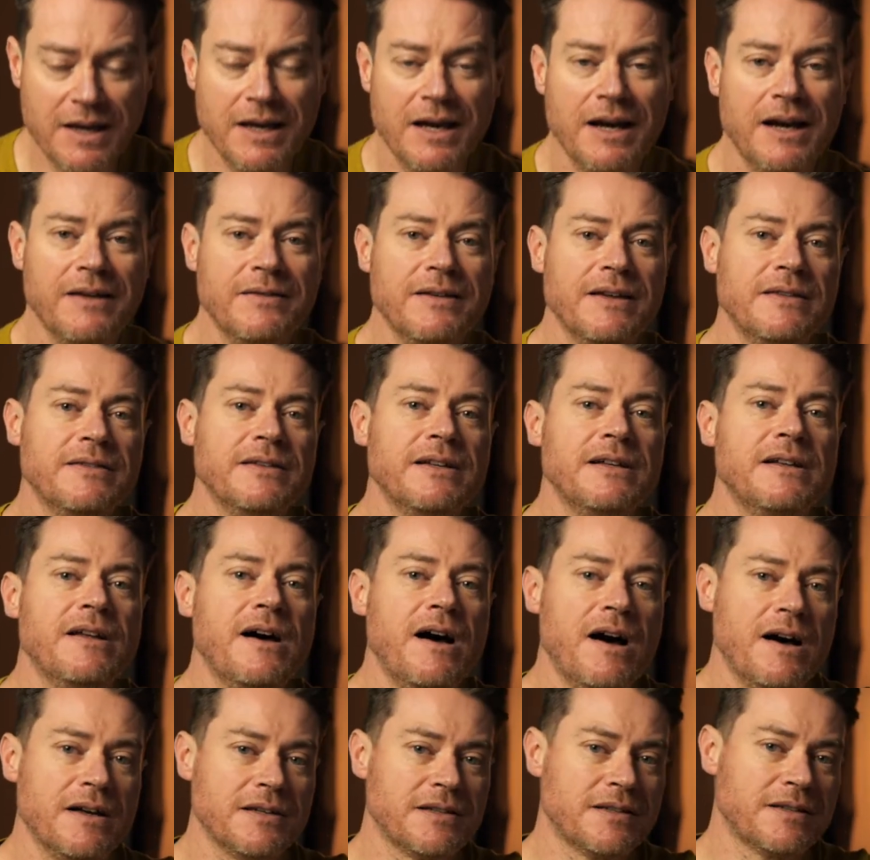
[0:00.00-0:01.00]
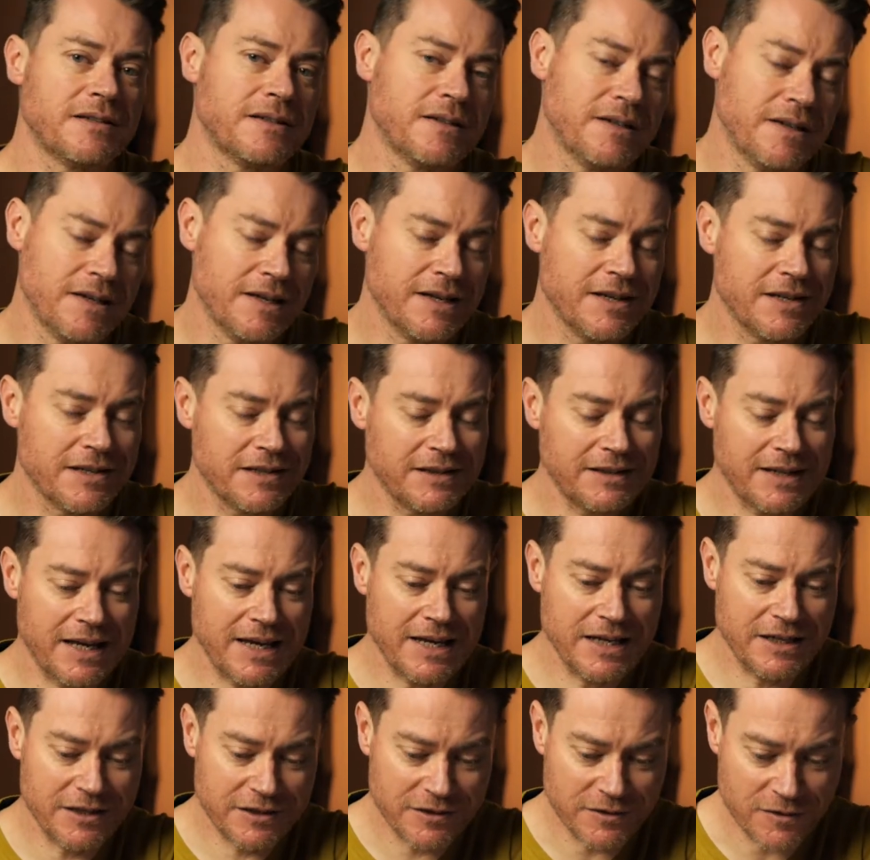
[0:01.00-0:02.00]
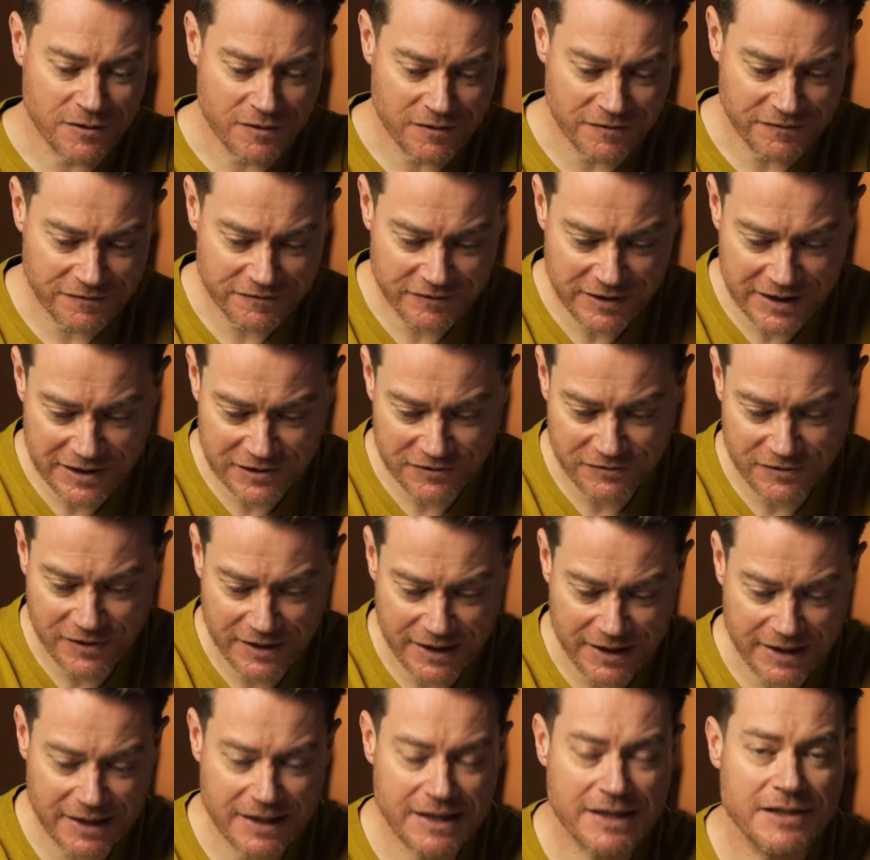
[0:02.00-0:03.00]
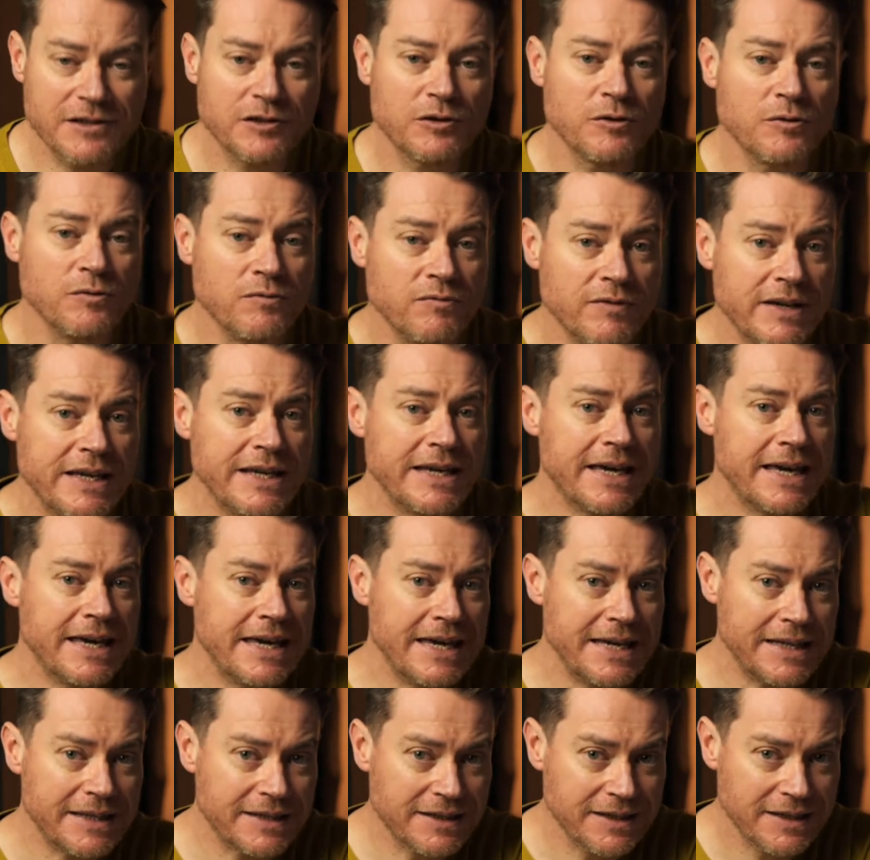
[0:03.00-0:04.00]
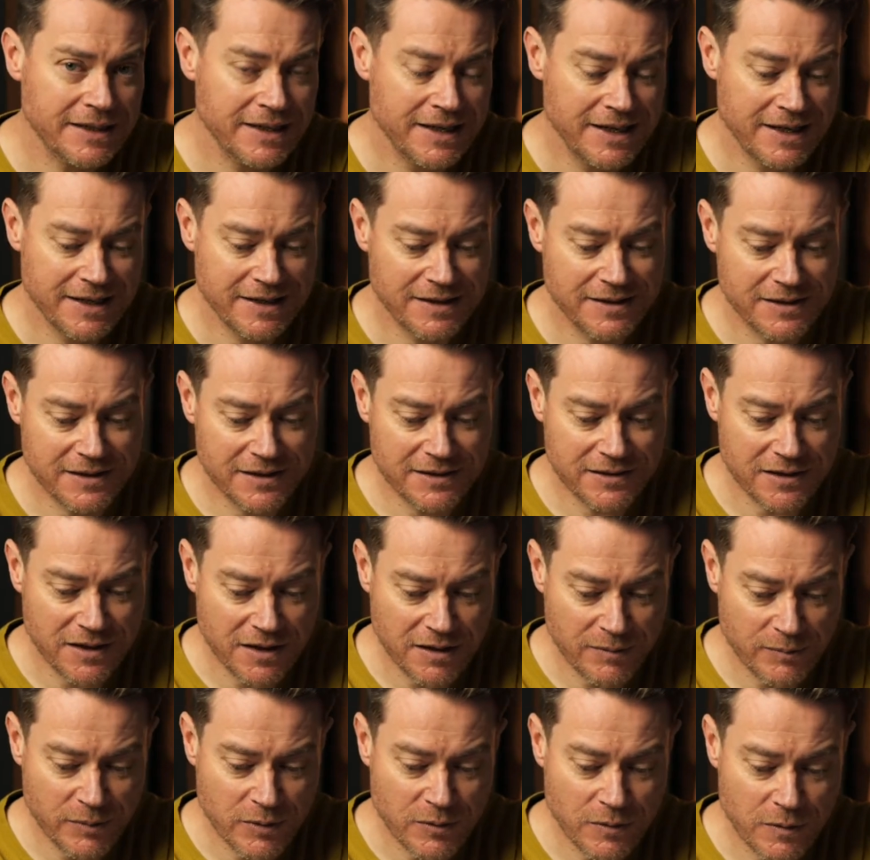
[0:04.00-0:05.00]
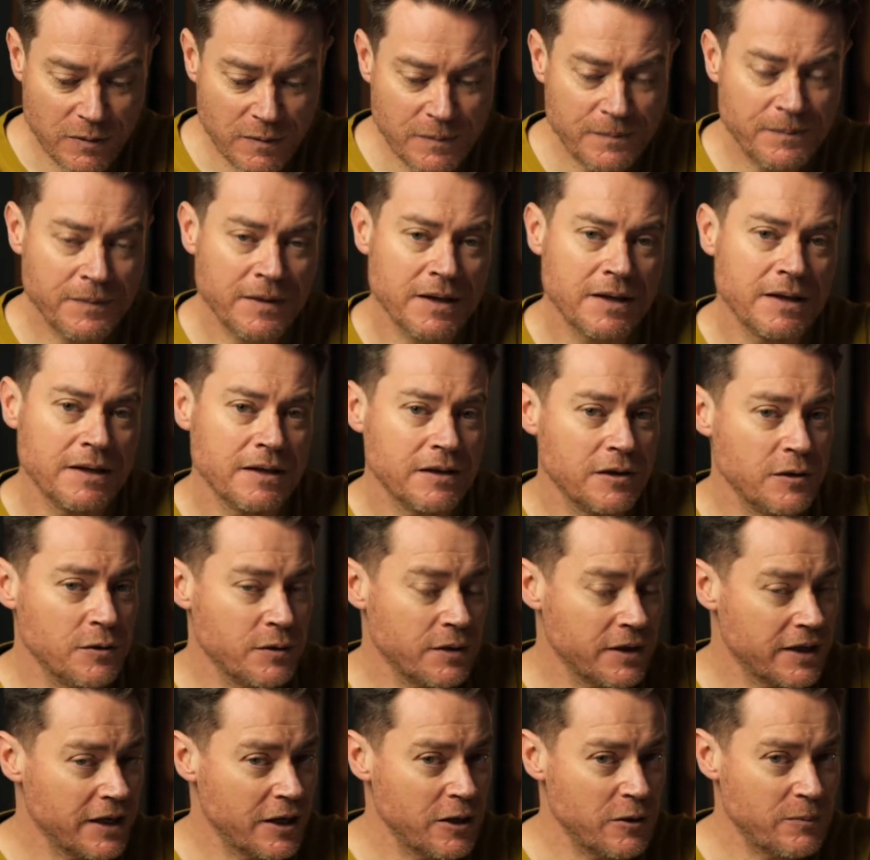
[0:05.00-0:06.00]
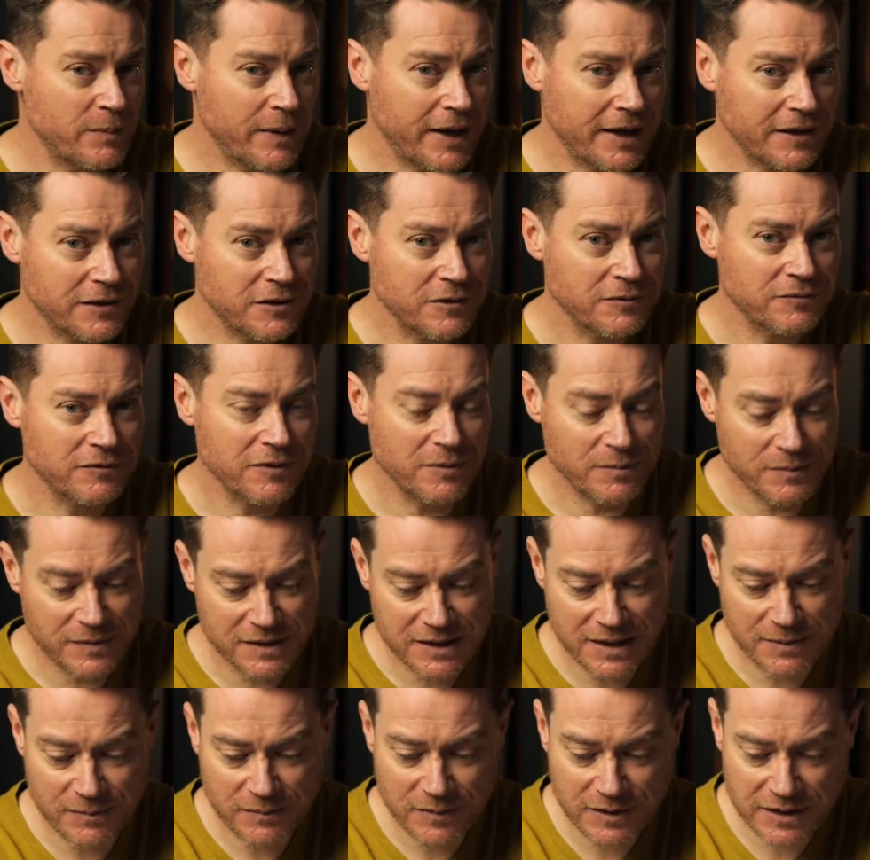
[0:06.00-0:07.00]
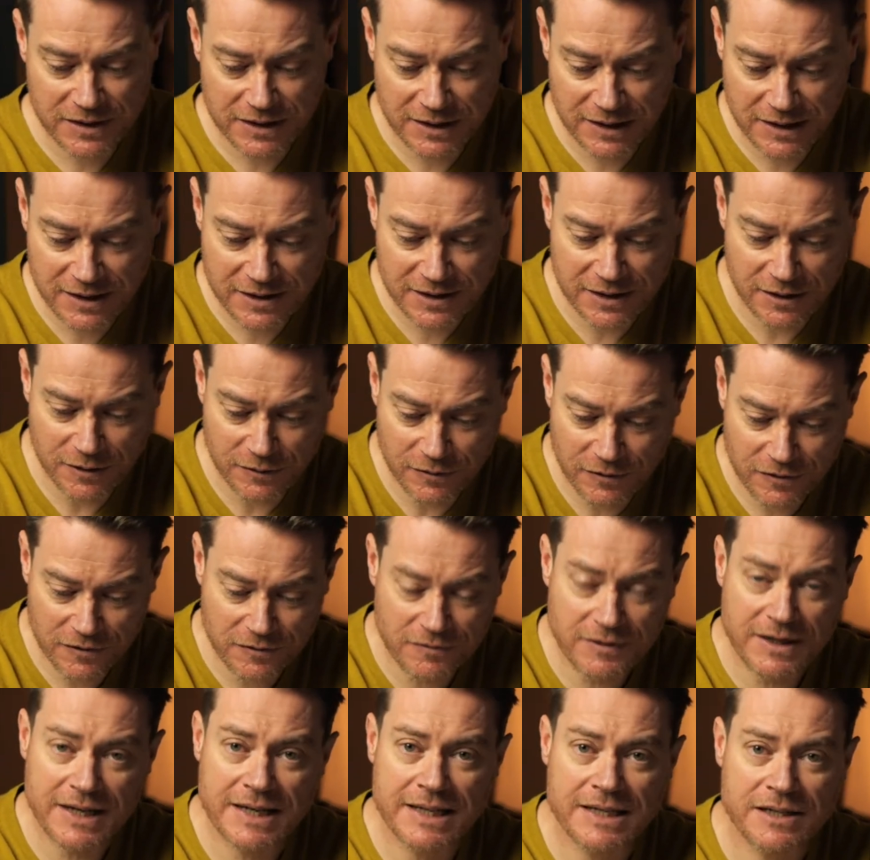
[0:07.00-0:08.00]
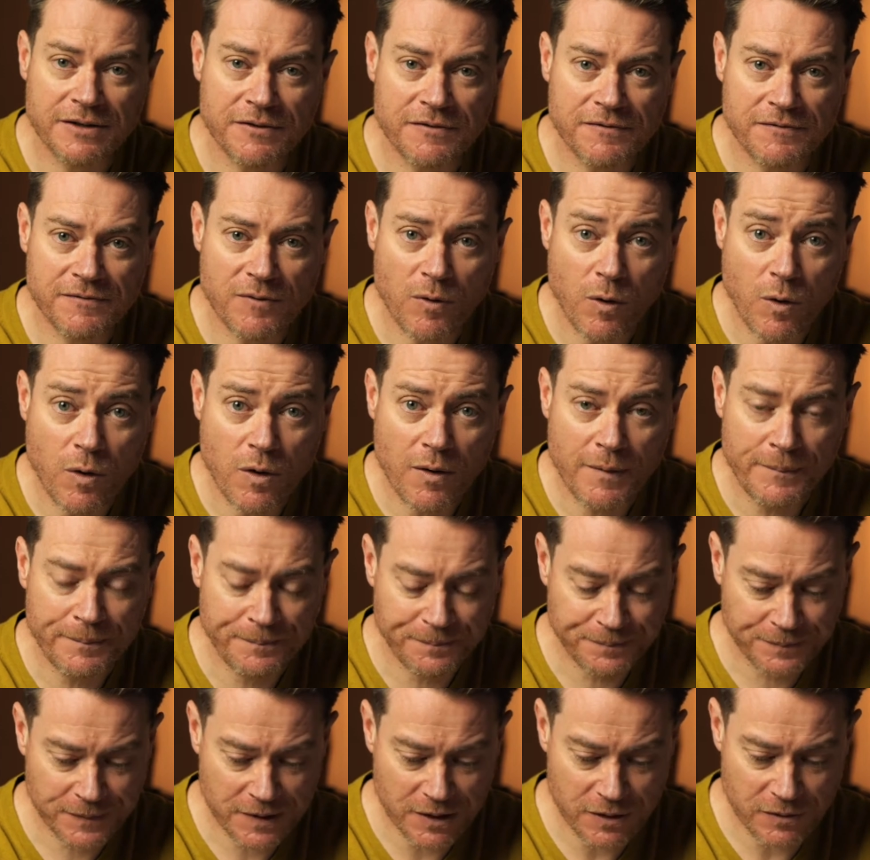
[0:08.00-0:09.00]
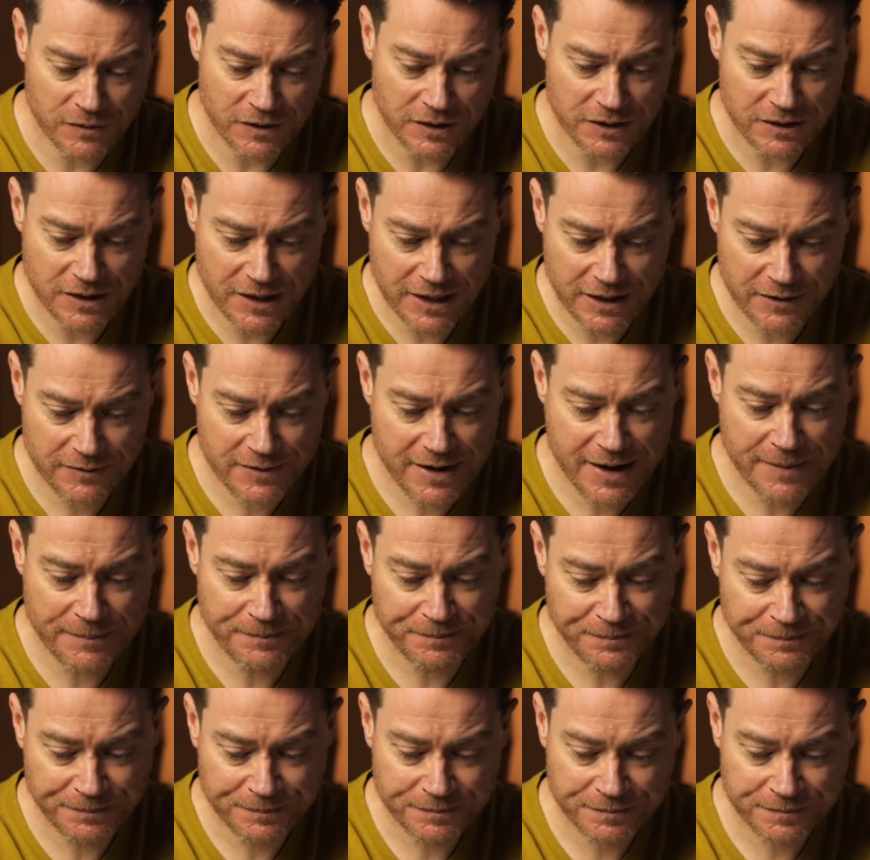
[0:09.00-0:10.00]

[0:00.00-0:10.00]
And then the last stage of freeze drying is to reheat the sample. You can go back to room temperature, so 3 to 4 on the diagram.